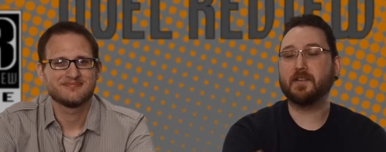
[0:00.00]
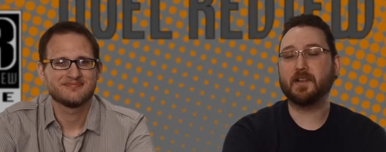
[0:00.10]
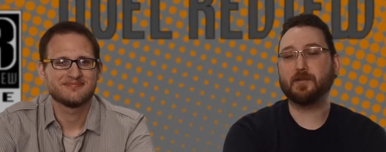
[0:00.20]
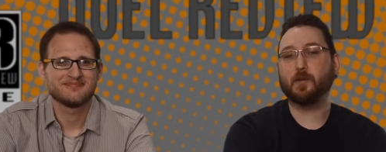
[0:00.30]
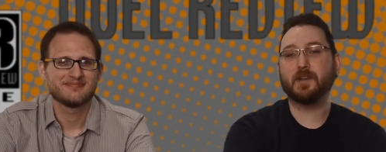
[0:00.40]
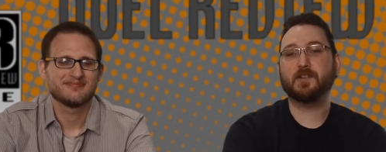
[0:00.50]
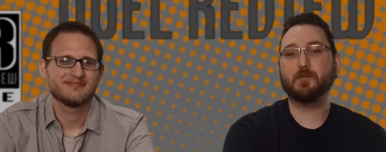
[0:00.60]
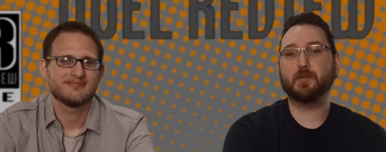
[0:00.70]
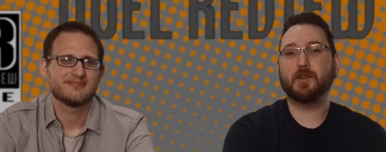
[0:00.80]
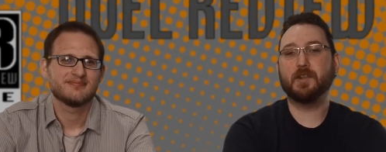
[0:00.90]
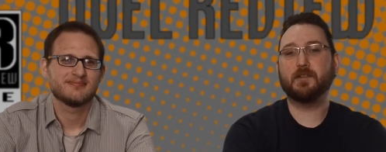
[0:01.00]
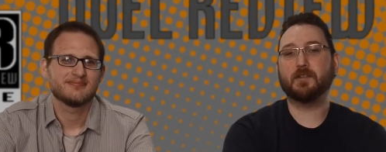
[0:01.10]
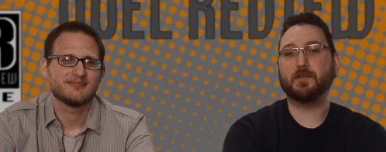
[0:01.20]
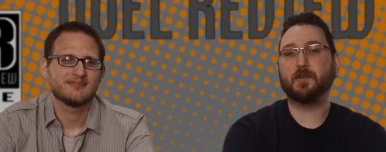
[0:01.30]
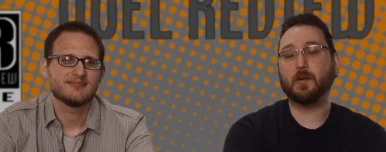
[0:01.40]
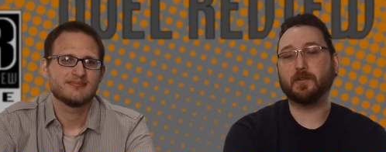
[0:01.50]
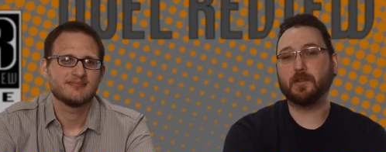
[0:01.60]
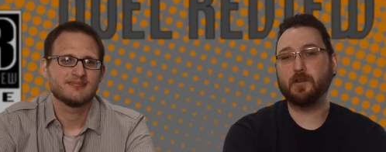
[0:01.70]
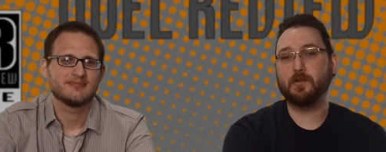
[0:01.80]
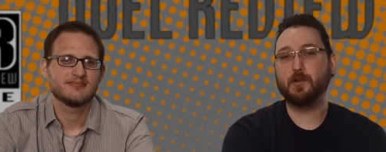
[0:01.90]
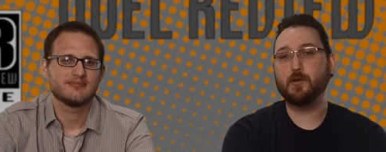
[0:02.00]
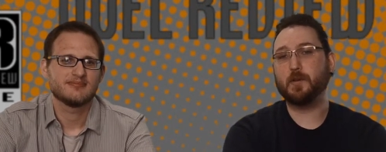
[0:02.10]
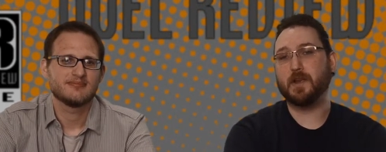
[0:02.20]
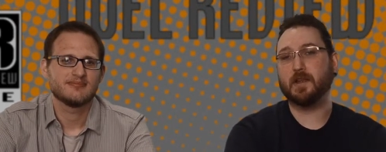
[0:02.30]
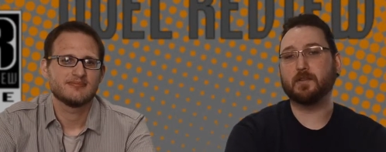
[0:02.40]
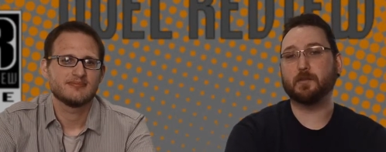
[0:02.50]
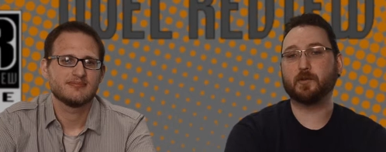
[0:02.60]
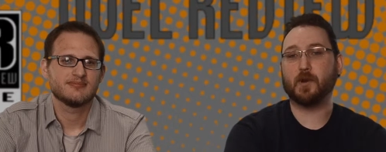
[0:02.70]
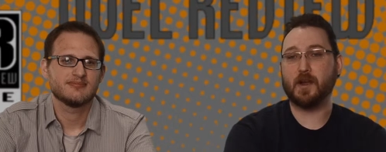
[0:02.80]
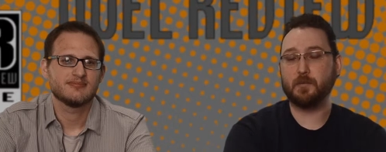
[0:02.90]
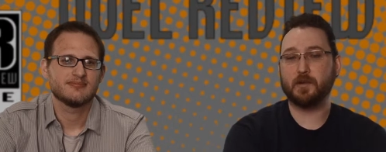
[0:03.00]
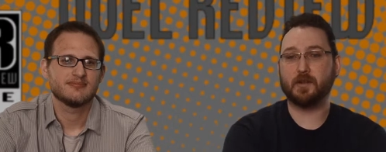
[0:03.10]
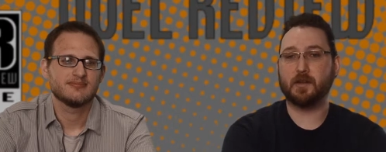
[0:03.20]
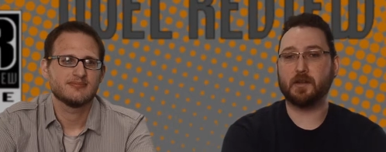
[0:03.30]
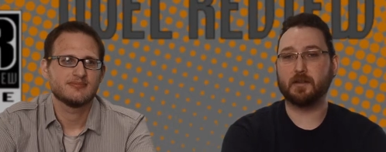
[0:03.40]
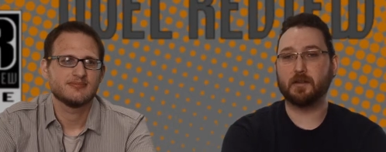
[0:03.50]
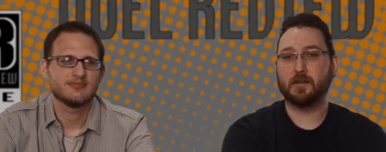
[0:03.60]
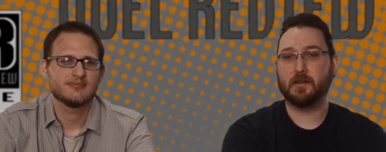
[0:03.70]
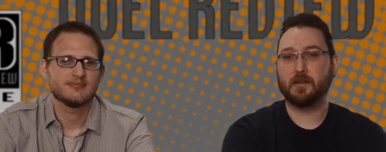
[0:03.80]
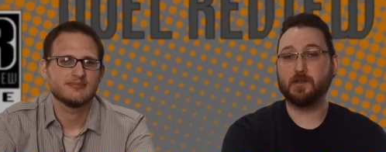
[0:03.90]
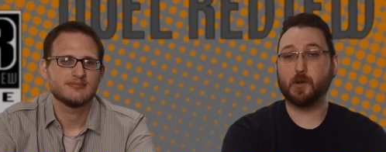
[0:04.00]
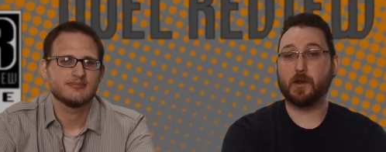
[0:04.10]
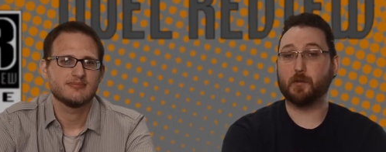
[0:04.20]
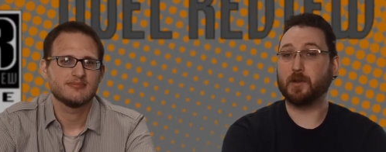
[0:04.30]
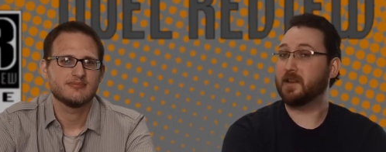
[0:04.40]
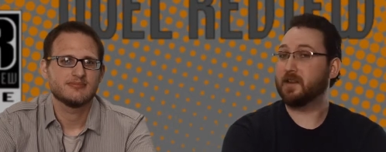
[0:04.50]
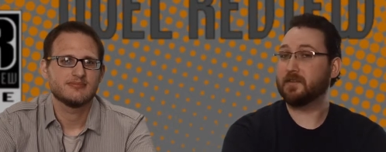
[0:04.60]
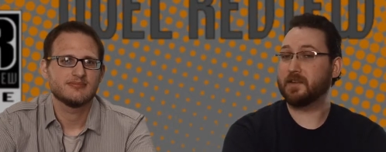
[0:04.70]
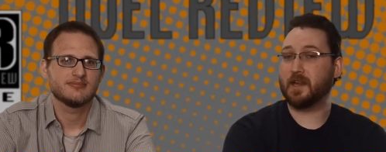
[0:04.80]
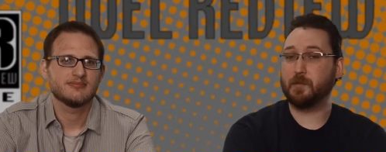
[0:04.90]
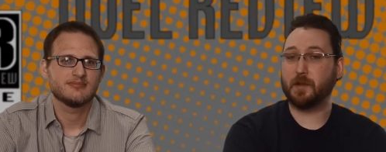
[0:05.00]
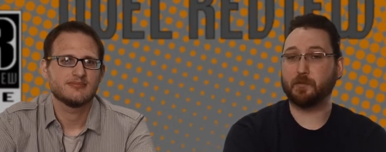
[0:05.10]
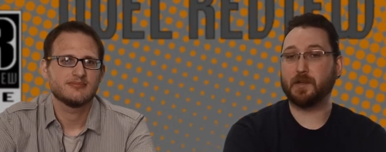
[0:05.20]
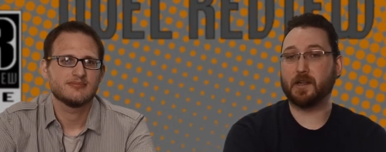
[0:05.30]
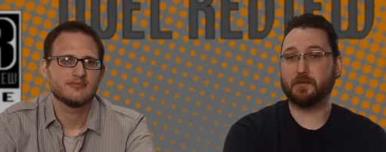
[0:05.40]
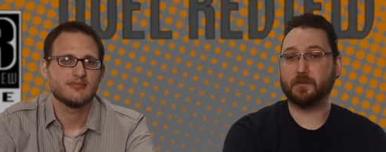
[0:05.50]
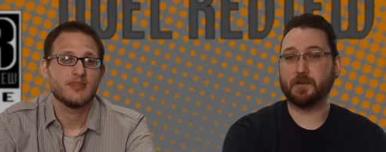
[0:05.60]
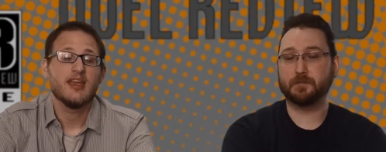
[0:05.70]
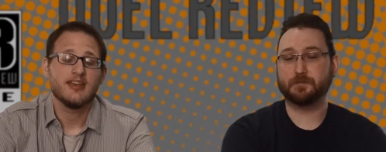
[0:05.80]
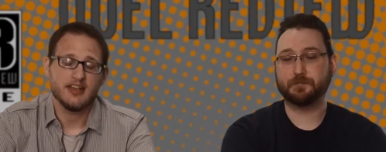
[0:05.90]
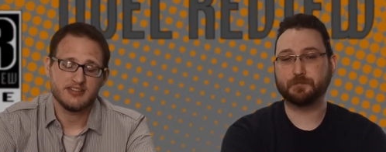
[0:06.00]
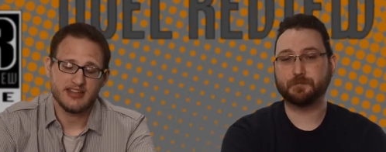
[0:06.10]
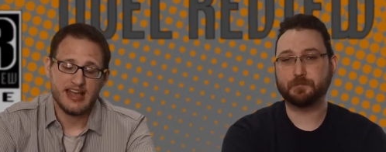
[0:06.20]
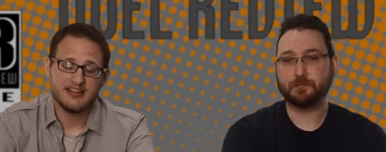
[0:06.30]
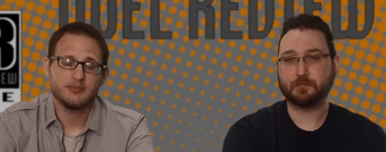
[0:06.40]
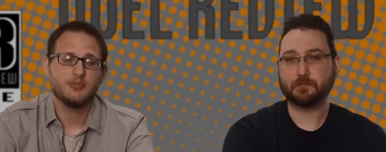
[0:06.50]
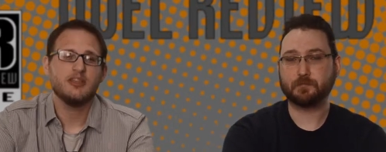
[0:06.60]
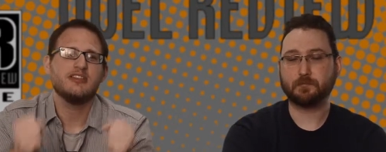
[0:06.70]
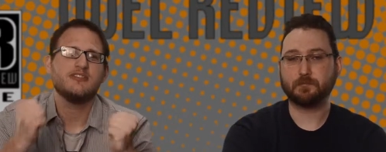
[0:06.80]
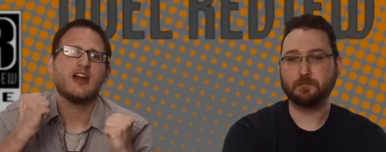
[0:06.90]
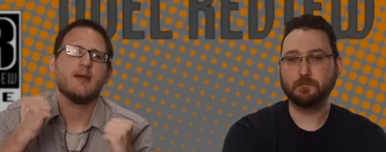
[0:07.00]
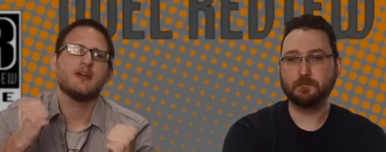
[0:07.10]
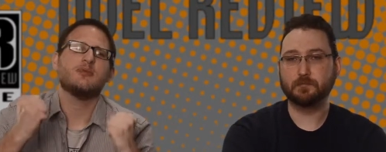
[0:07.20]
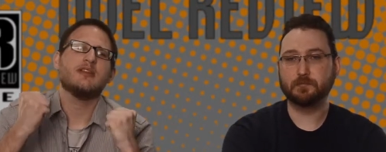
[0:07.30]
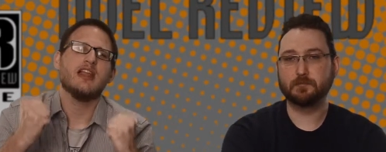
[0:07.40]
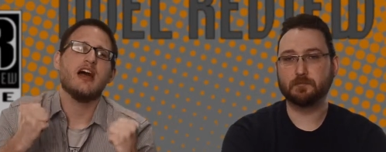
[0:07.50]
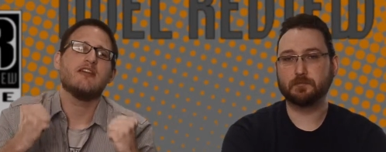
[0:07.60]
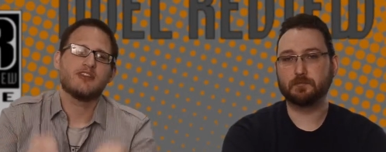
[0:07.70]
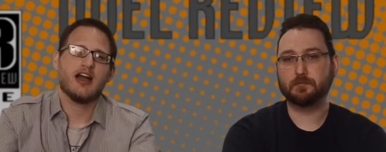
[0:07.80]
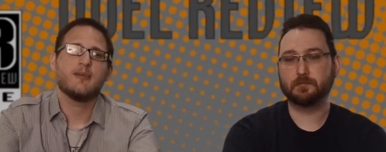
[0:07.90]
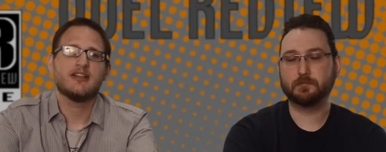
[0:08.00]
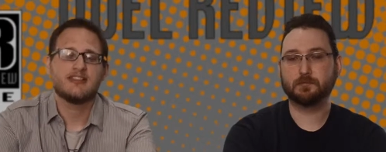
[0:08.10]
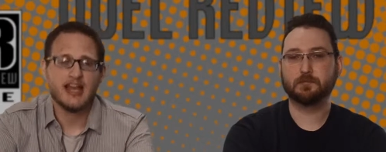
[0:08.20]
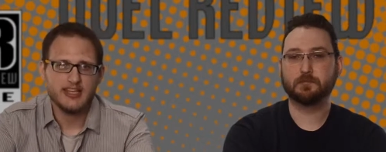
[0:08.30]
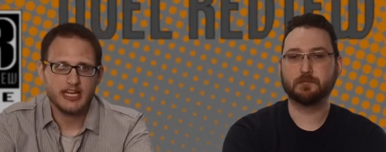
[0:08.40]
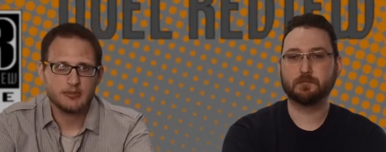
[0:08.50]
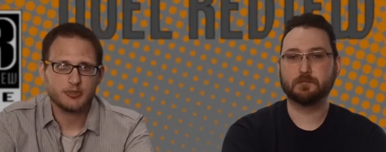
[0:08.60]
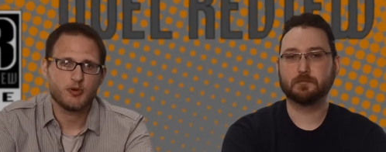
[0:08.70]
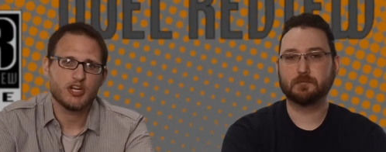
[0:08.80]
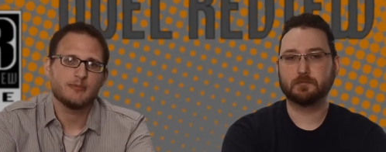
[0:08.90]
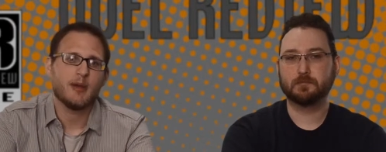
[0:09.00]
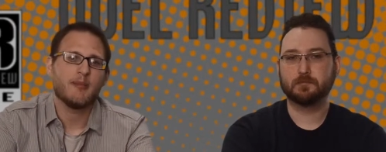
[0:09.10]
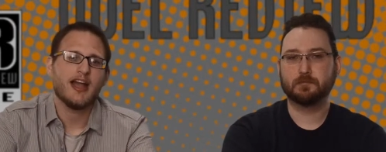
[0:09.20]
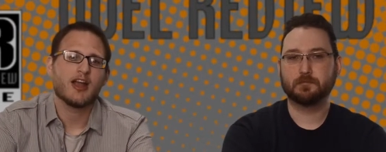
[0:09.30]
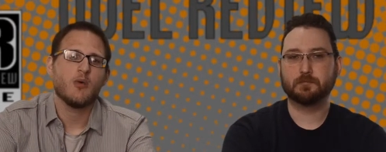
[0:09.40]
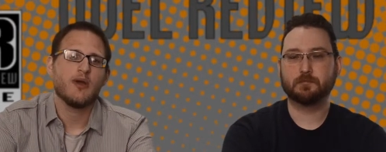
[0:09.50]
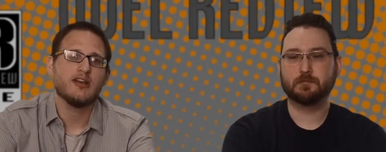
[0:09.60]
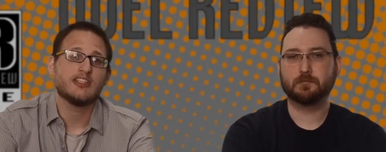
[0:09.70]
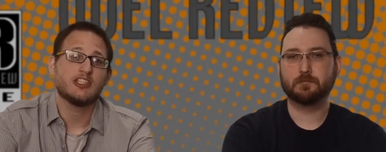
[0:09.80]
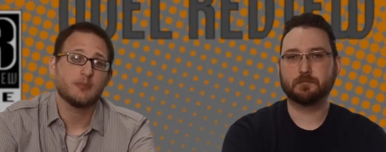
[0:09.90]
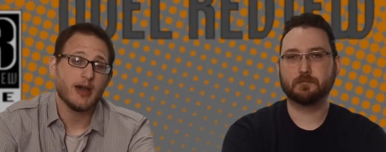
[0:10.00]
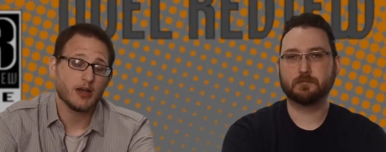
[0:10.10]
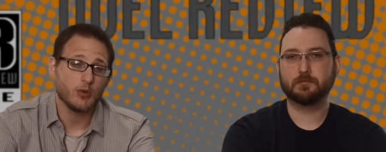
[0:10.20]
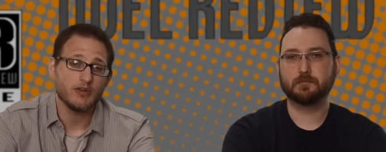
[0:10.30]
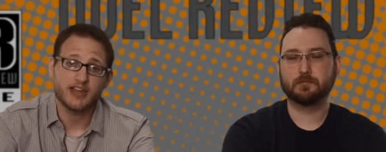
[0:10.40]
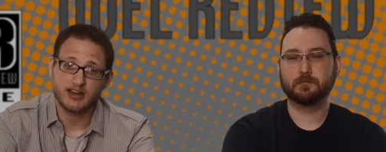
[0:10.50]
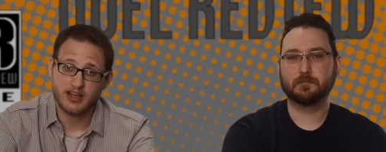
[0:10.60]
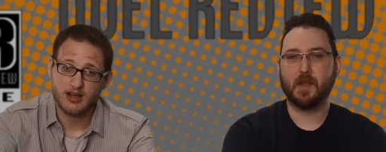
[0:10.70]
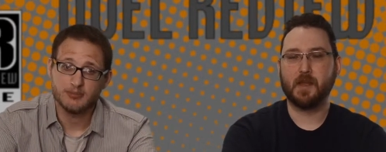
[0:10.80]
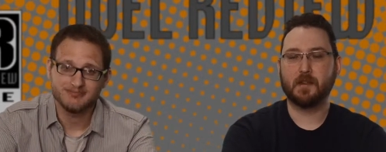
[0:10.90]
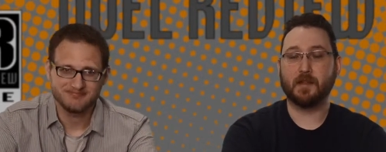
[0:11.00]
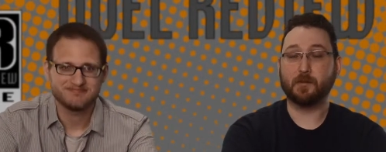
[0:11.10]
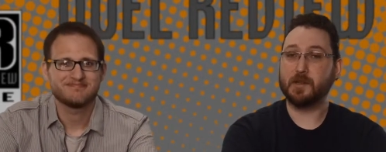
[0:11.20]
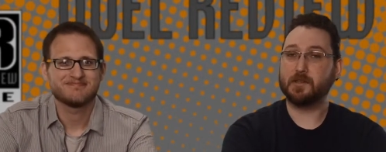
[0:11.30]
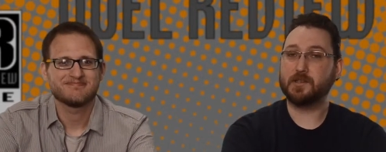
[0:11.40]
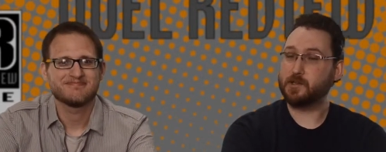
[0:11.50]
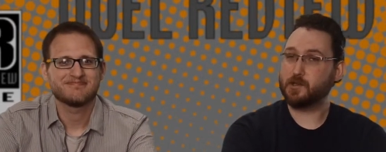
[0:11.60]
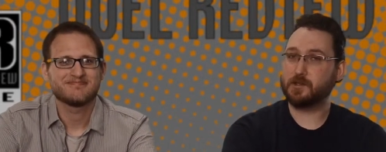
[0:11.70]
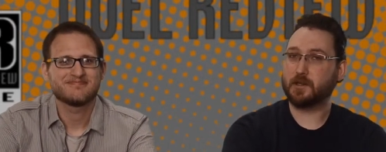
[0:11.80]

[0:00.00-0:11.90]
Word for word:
Speaker 1: thanks for watching. Please uh, follow us on YouTube and subscribe. Uh, enjoy our playlist. Game live has been a lot of fun.
Speaker 2: Yes, it has. And please leave comments. We love comments. And you can help support us by buying our wares at spiderwolf.com.
Speaker 1: That's right. T shirts,